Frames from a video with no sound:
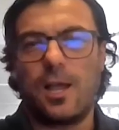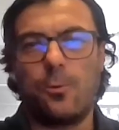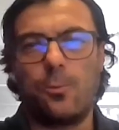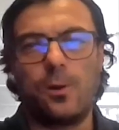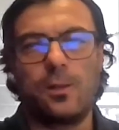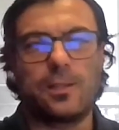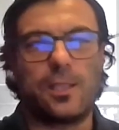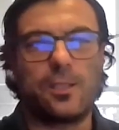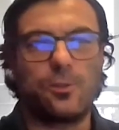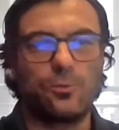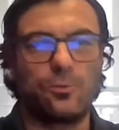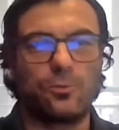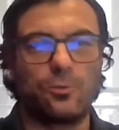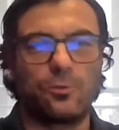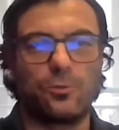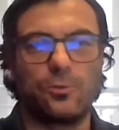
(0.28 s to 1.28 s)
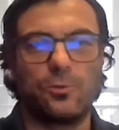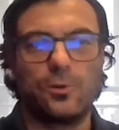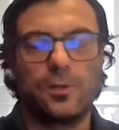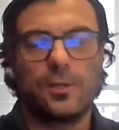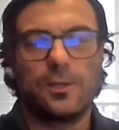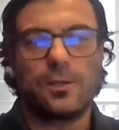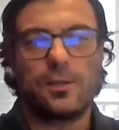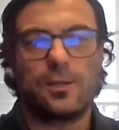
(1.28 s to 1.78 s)
I will take you
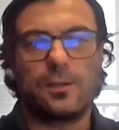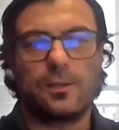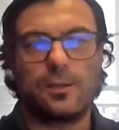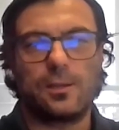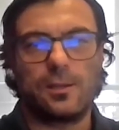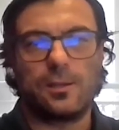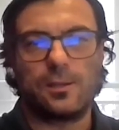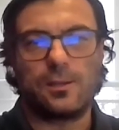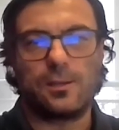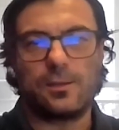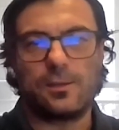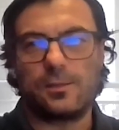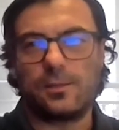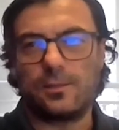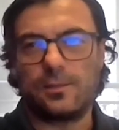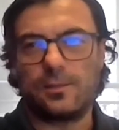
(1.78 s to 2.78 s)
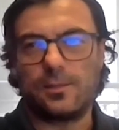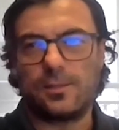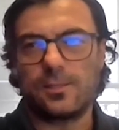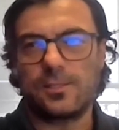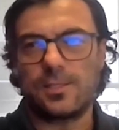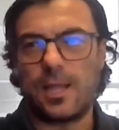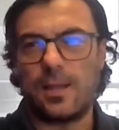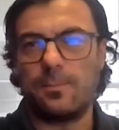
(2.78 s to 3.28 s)
through
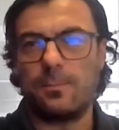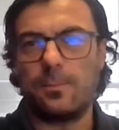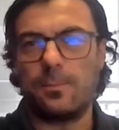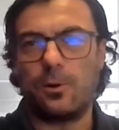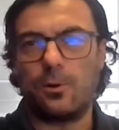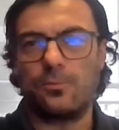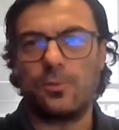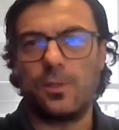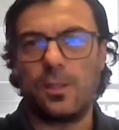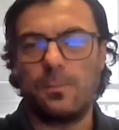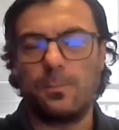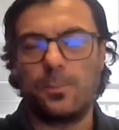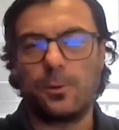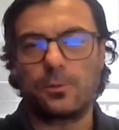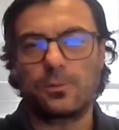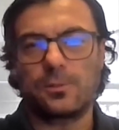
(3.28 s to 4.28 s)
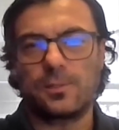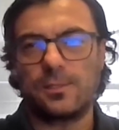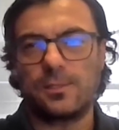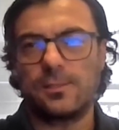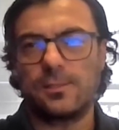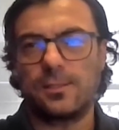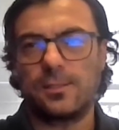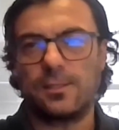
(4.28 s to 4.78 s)
some of the
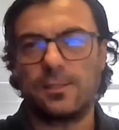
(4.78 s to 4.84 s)
important